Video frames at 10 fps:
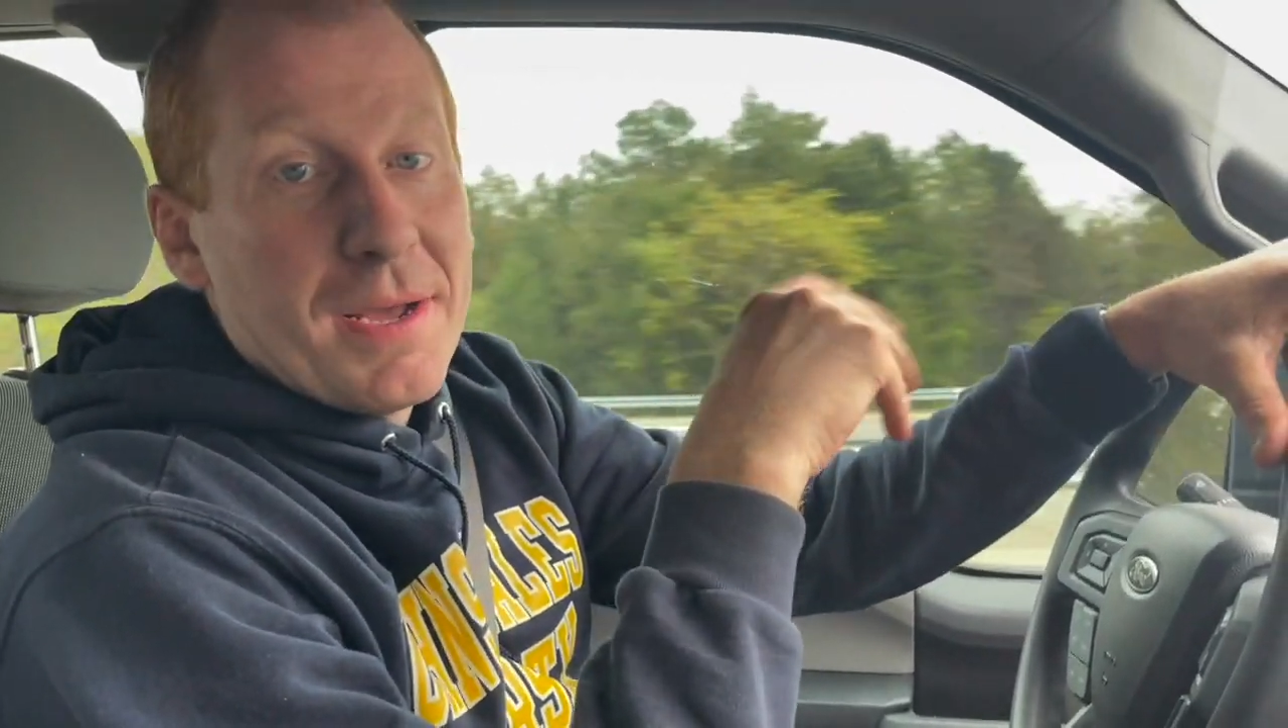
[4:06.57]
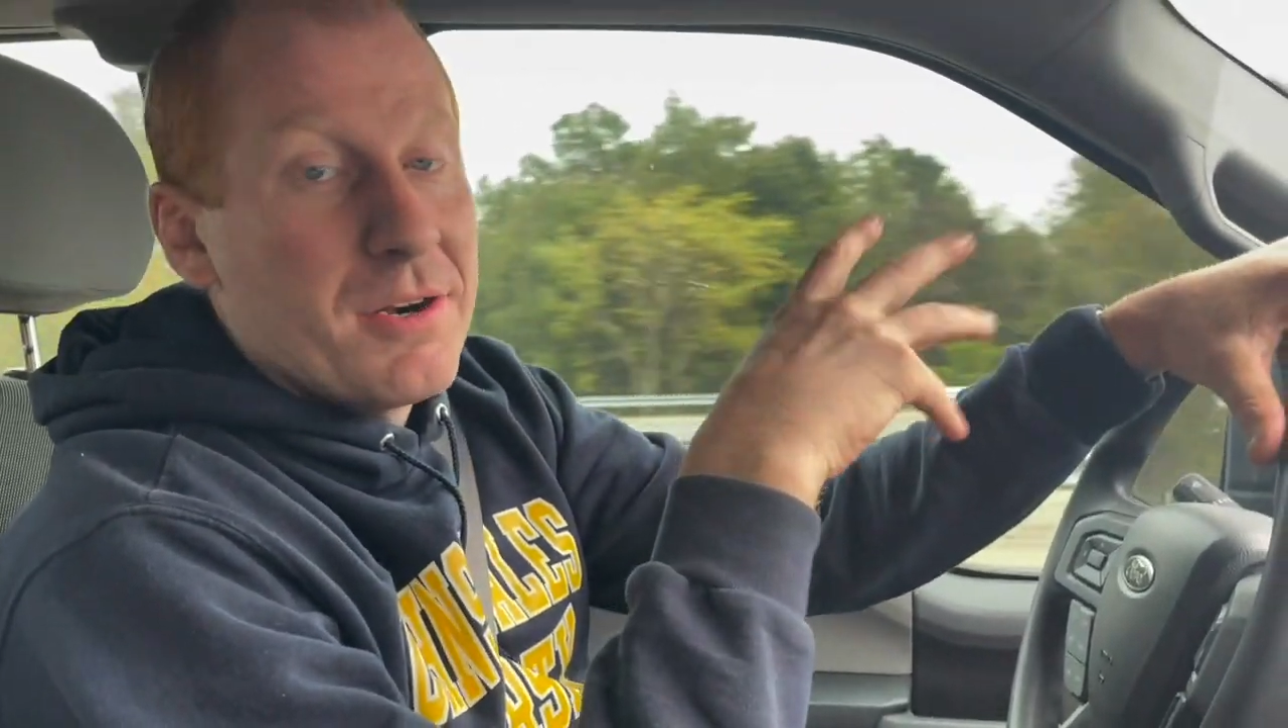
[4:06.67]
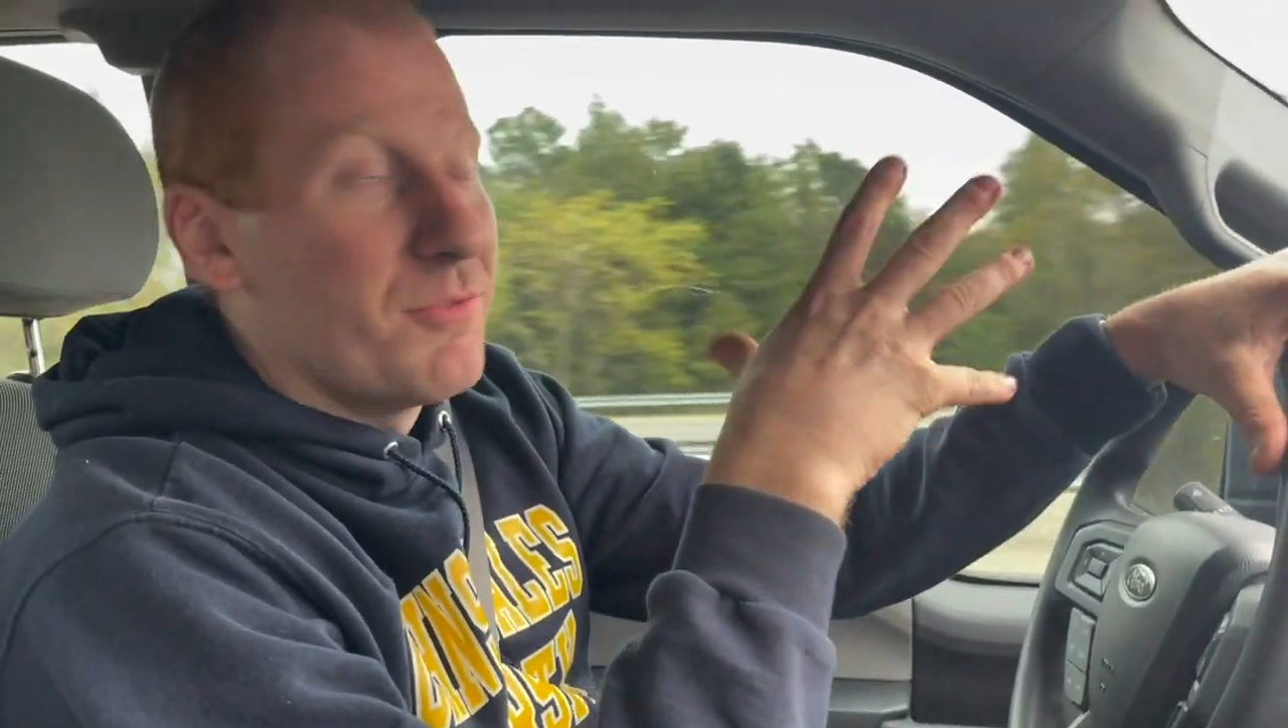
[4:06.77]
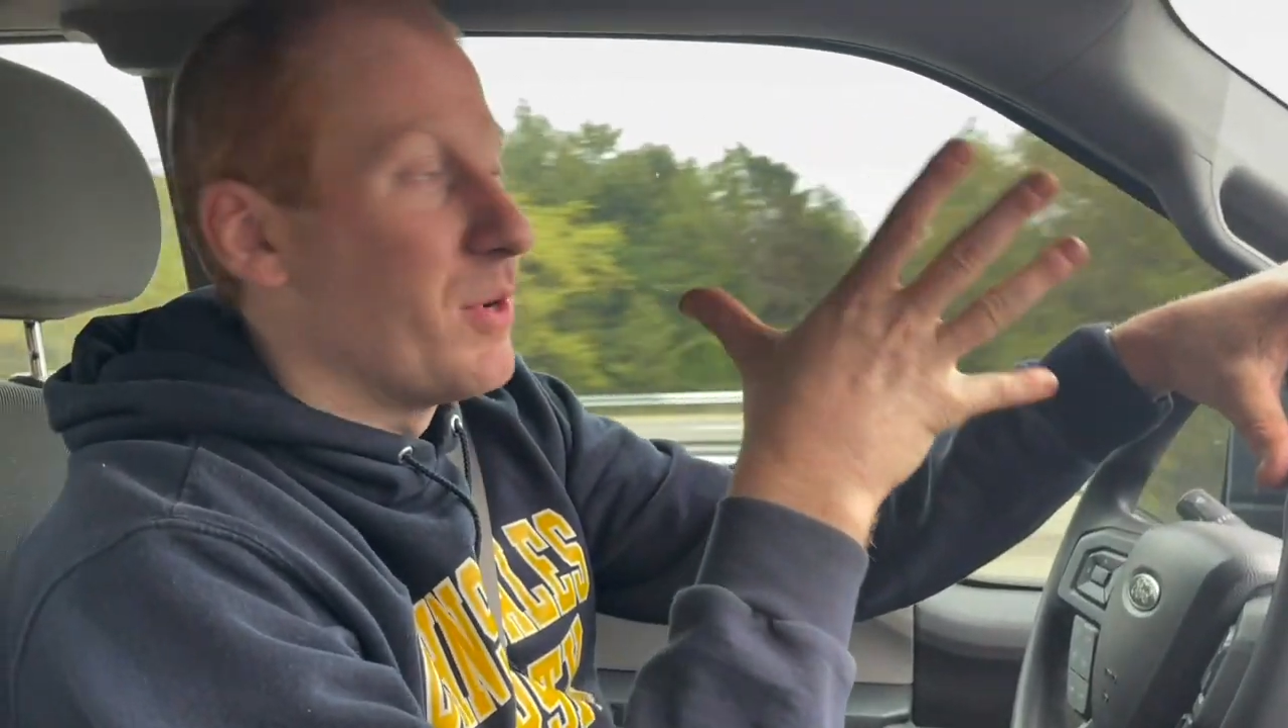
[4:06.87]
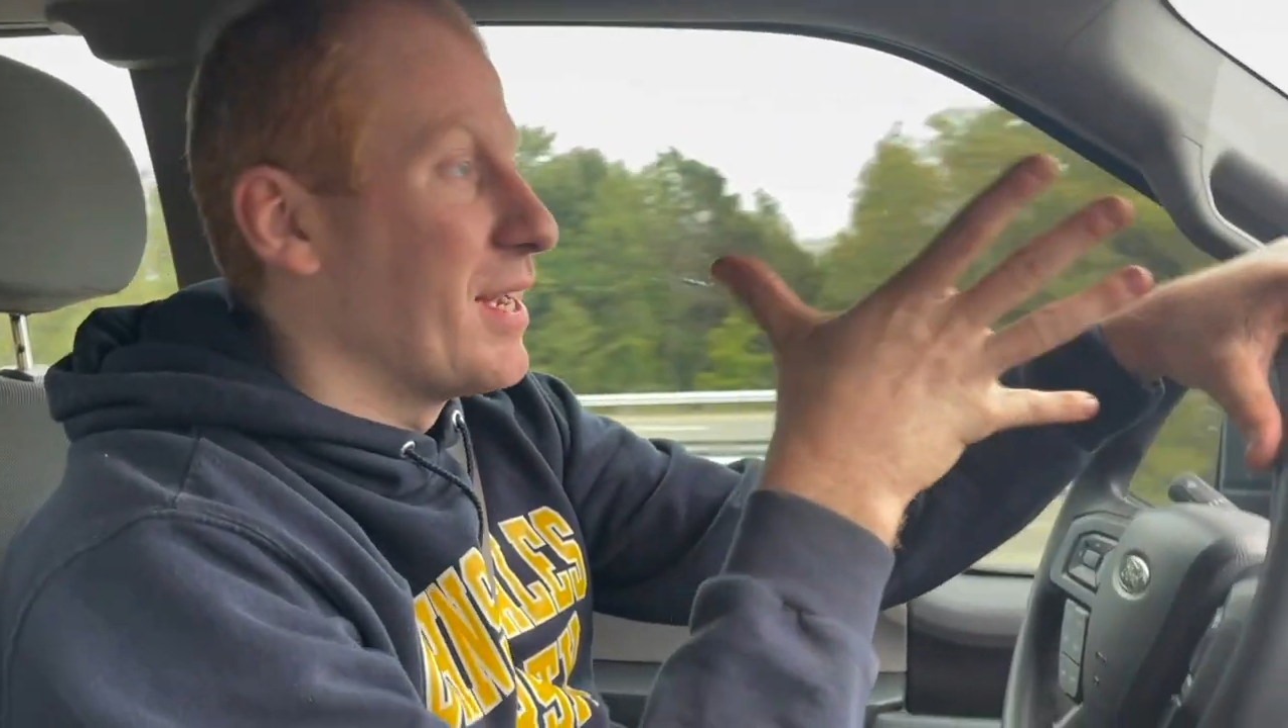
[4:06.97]

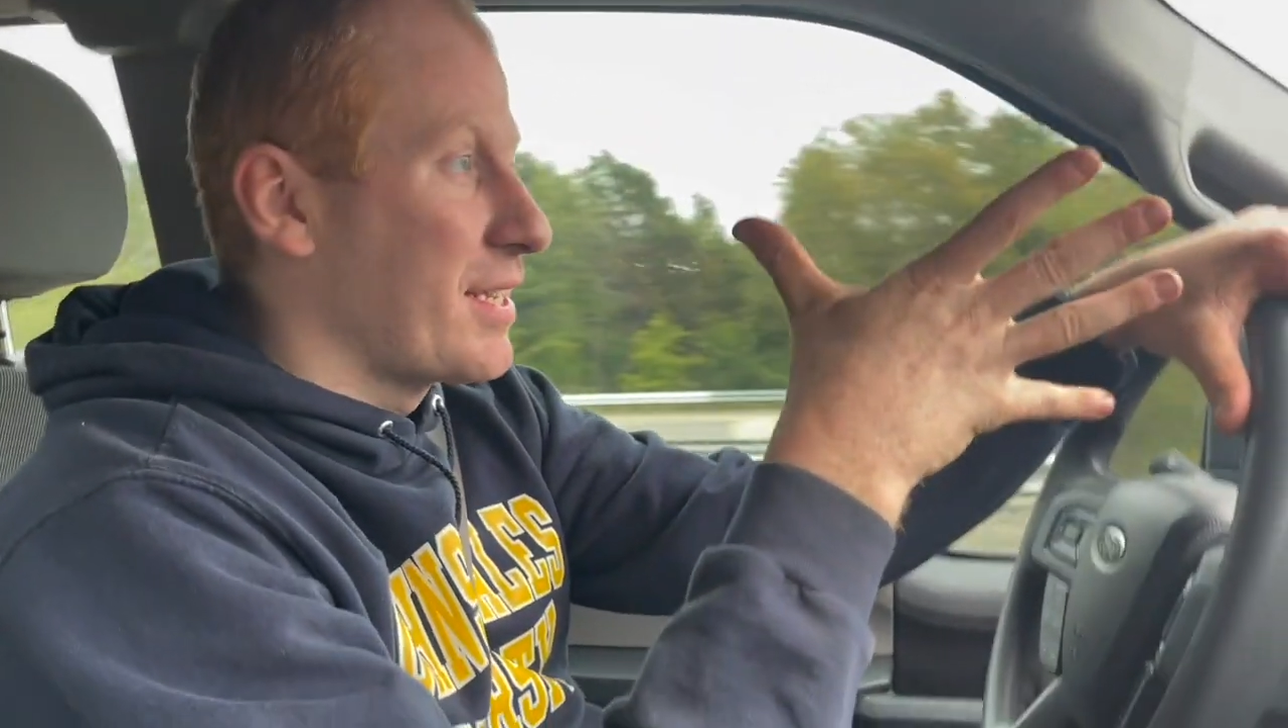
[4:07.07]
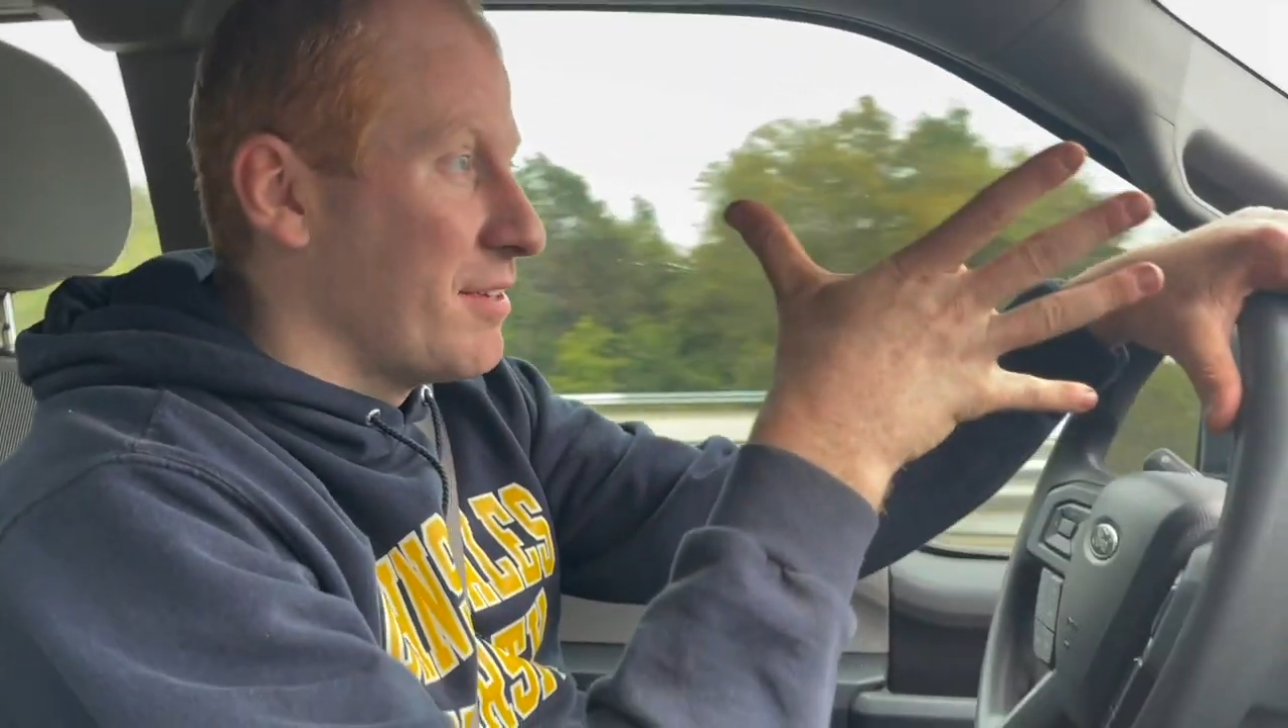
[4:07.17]
better if we had a